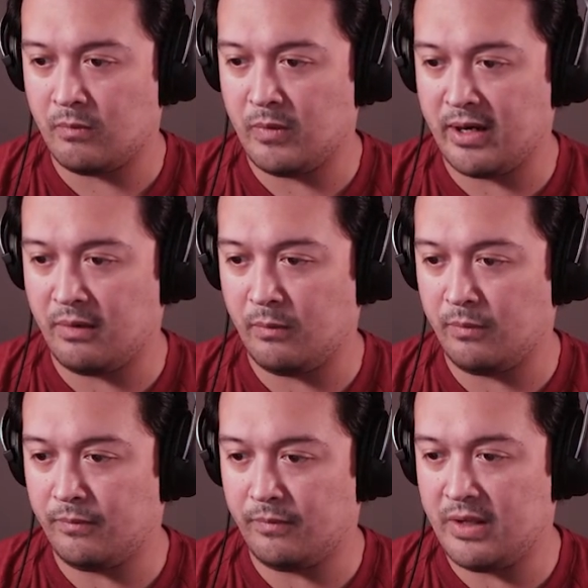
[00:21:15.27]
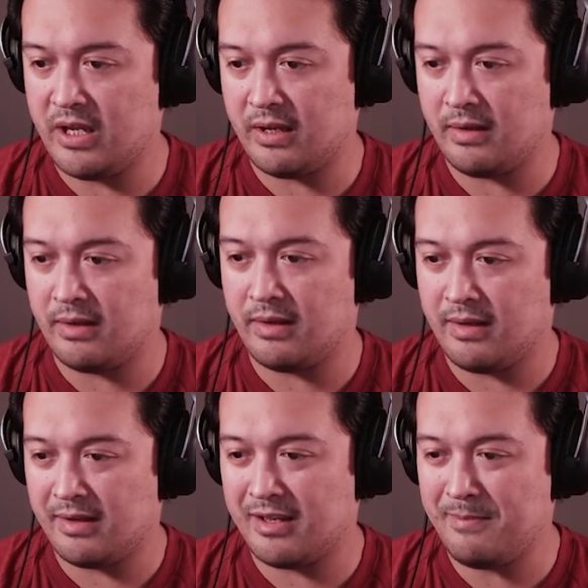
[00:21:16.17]
Where?
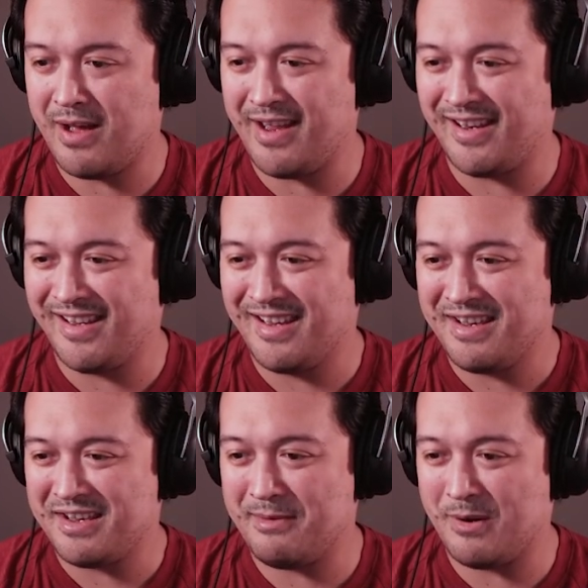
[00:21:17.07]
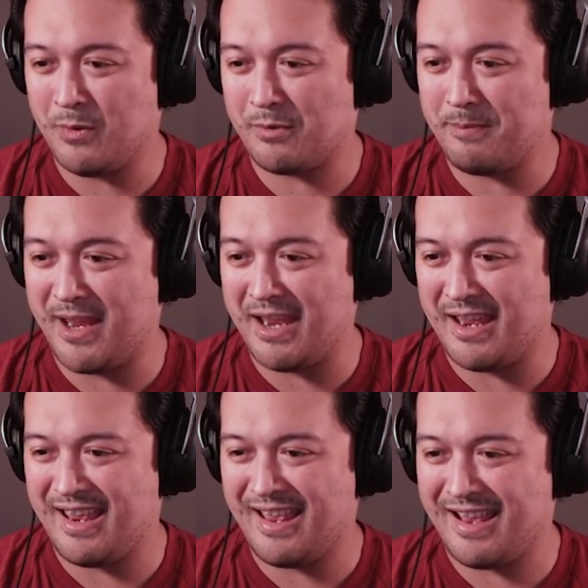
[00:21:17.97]
Come on. Come on, work with me.
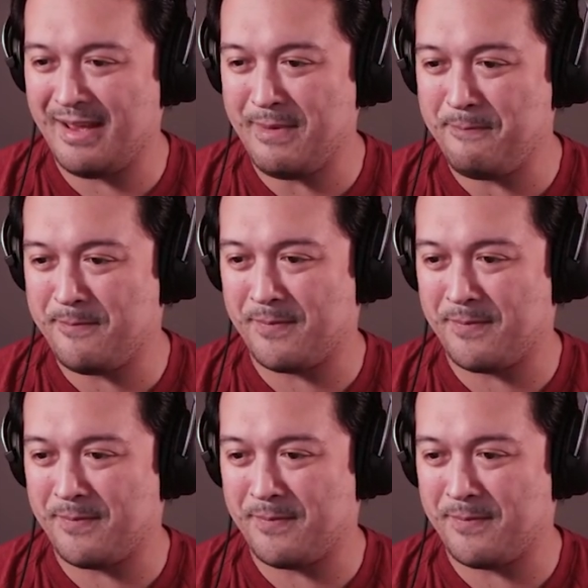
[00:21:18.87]
Come on.